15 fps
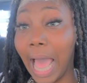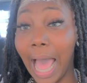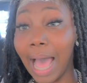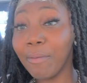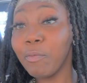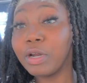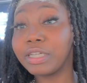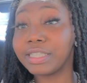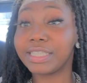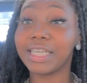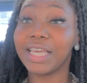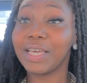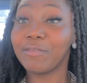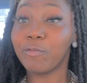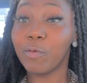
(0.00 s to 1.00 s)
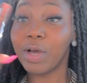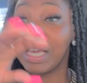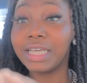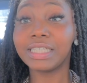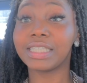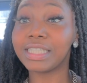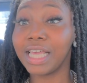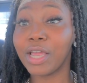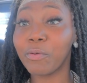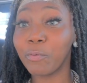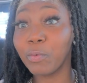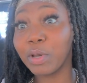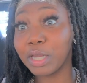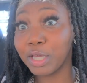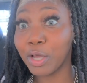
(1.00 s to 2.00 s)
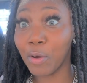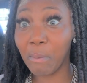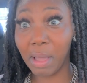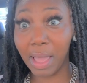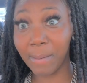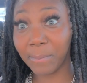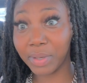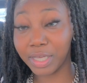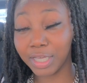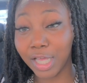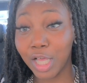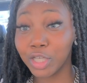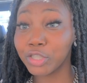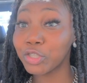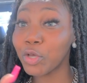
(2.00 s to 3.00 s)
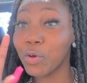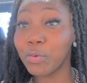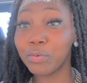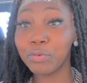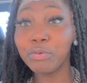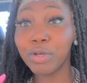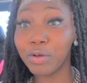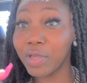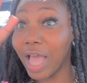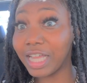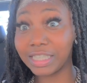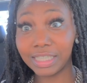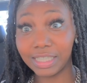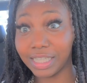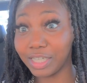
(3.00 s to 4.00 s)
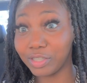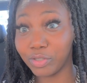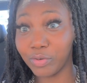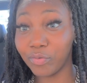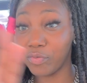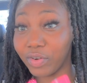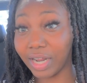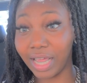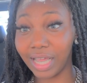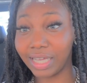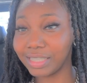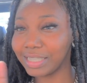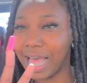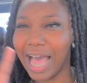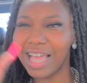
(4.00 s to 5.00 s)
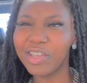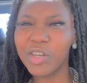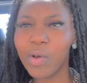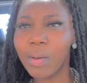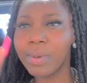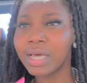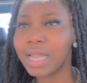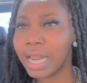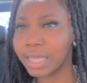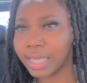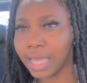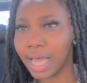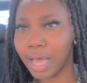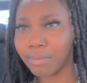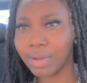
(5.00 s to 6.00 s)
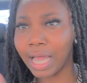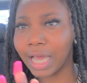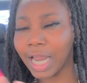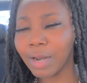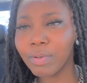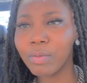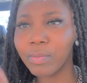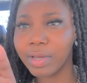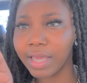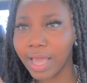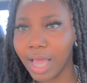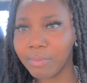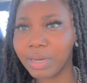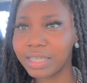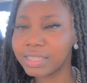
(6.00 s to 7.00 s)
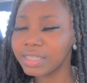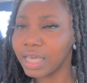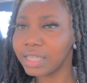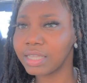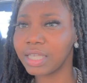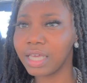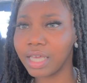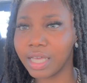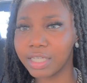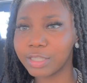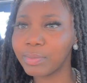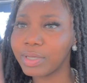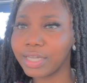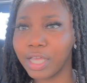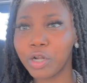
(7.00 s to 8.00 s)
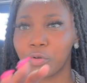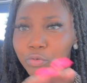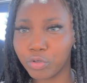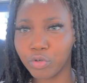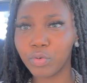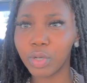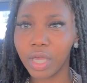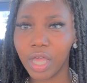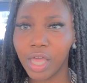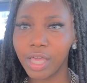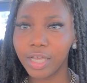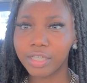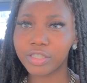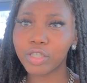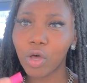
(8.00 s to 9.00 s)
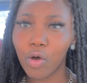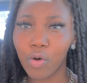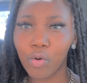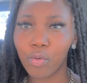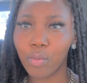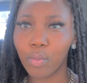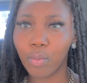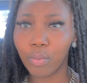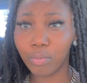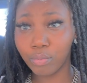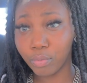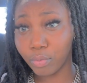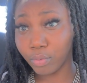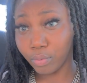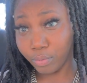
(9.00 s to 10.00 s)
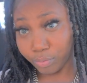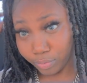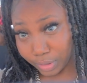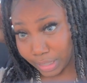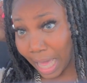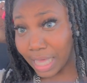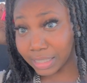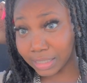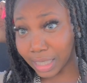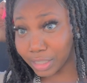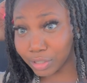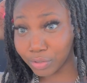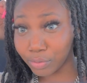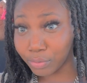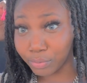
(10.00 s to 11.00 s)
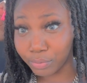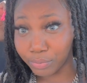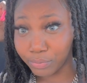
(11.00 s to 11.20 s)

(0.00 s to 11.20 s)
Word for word: I want to see if what he's saying really gonna happen. So, you know, y'all just stay tuned for that. Because, you know, it'll be a lot of cap. Like, a lot of people cap. They say things, but they don't do it. So, y'all stay tuned.